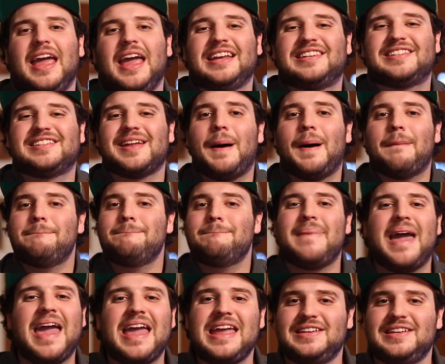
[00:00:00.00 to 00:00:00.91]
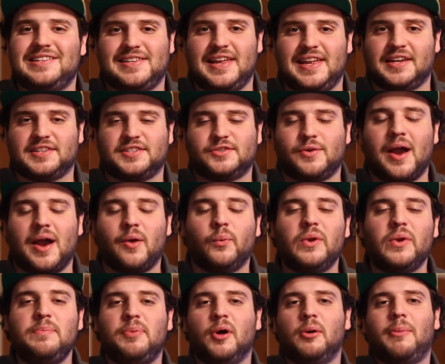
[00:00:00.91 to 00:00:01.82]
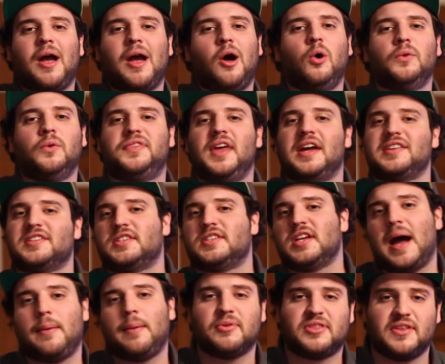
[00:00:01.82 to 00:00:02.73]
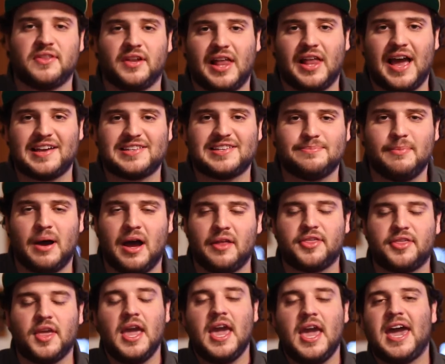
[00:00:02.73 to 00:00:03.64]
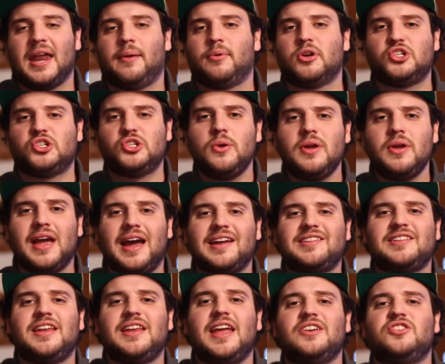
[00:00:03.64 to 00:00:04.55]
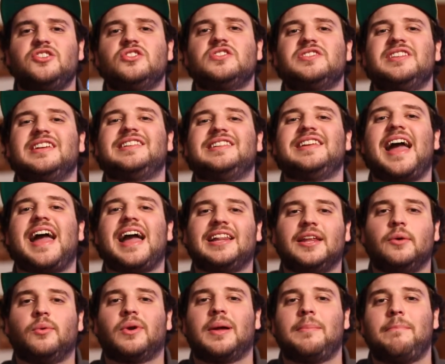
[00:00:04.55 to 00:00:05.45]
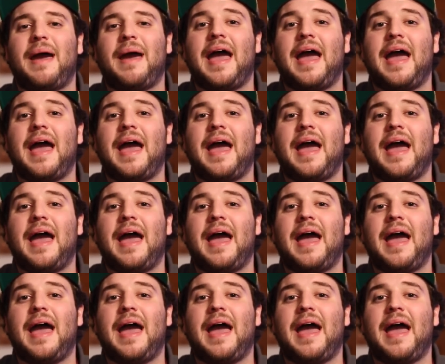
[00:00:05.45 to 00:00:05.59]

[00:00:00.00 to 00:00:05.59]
It's amazing, so I rebuilt my whole desktop within the last month, and I wanna show you guys today just exactly what I'm